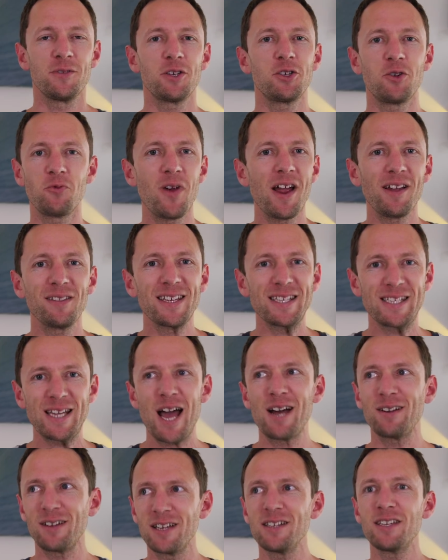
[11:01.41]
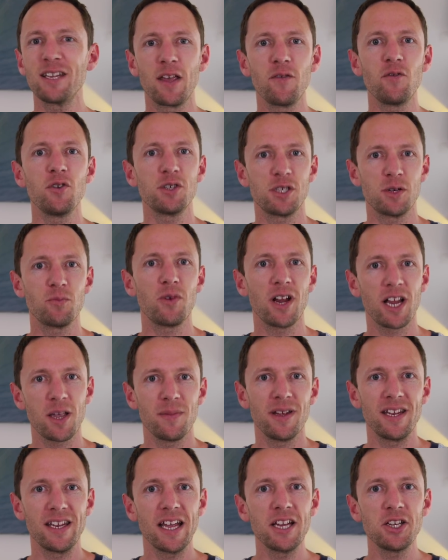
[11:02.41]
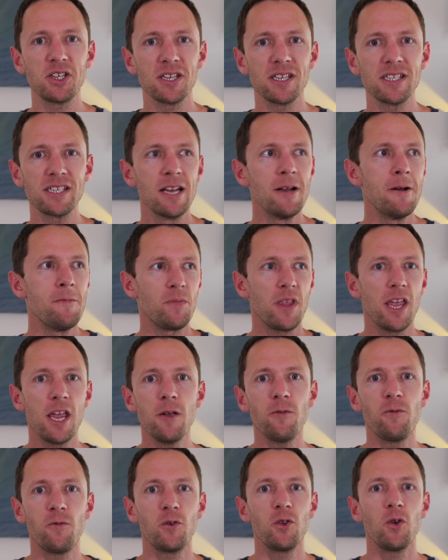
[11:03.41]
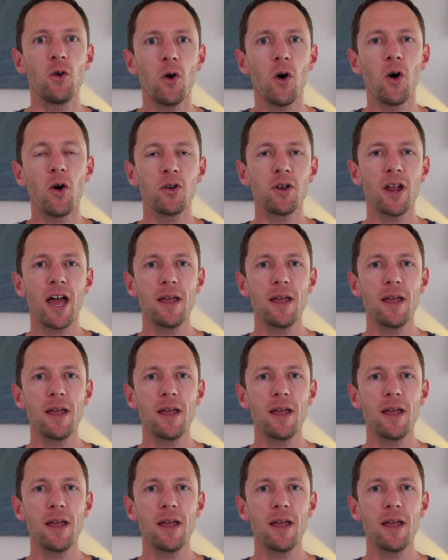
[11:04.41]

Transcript: So to round this out and to give you some recommendations, if you're on